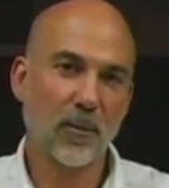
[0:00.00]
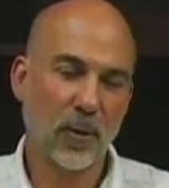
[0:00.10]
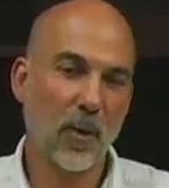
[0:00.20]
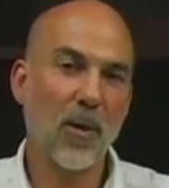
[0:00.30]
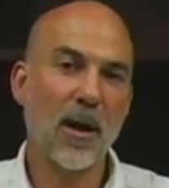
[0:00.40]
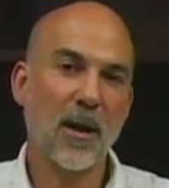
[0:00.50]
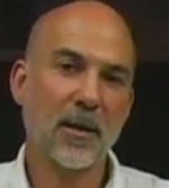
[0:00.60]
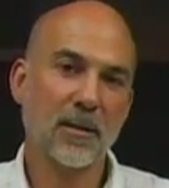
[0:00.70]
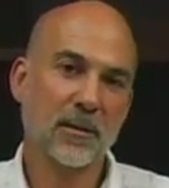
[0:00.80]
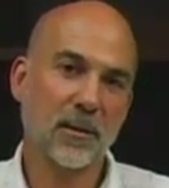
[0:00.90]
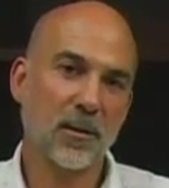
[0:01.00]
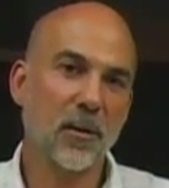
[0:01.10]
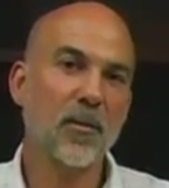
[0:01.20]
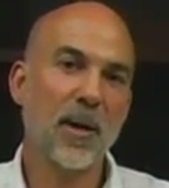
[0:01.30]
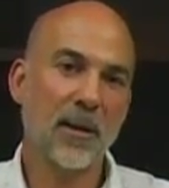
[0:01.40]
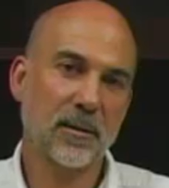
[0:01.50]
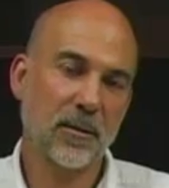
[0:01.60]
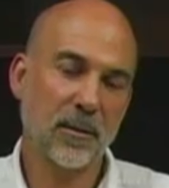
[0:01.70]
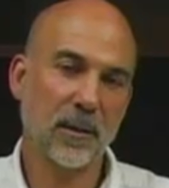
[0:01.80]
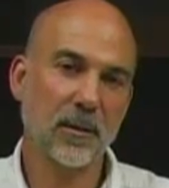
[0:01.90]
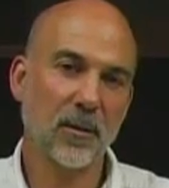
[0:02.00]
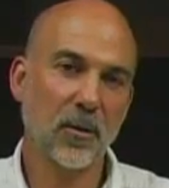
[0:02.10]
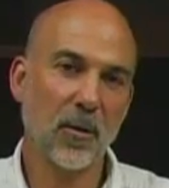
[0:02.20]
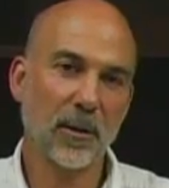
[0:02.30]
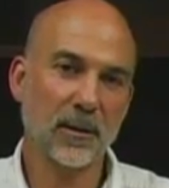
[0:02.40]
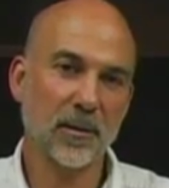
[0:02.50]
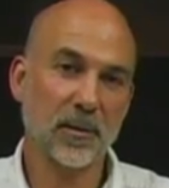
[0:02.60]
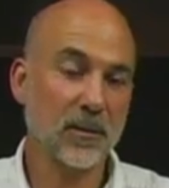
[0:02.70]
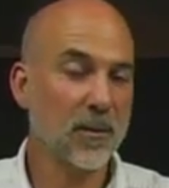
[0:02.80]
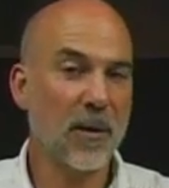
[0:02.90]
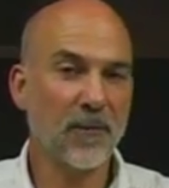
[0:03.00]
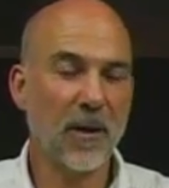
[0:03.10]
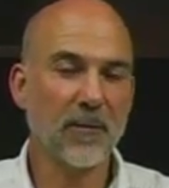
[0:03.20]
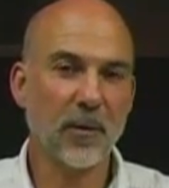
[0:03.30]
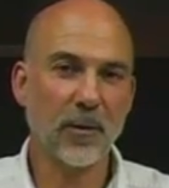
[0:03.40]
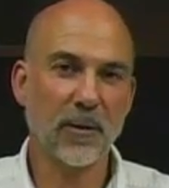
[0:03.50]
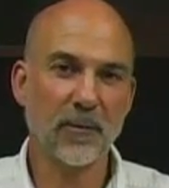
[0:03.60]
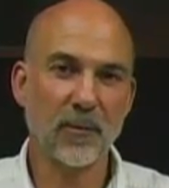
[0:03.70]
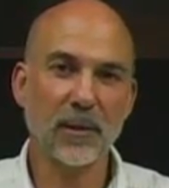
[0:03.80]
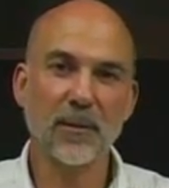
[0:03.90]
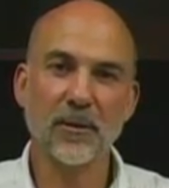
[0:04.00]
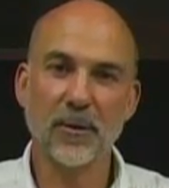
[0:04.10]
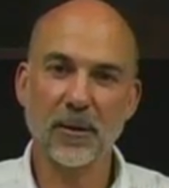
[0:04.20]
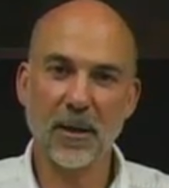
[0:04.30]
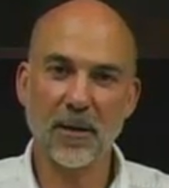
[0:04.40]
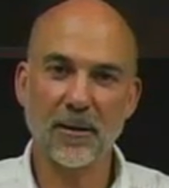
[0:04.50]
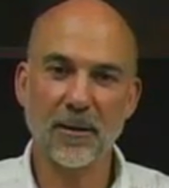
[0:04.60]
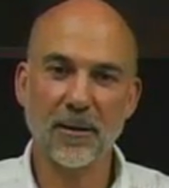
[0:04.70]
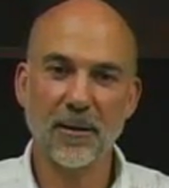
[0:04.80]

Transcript: The probiotics, the good bacteria, and the good organisms. There's about 500 of them that live in your gut.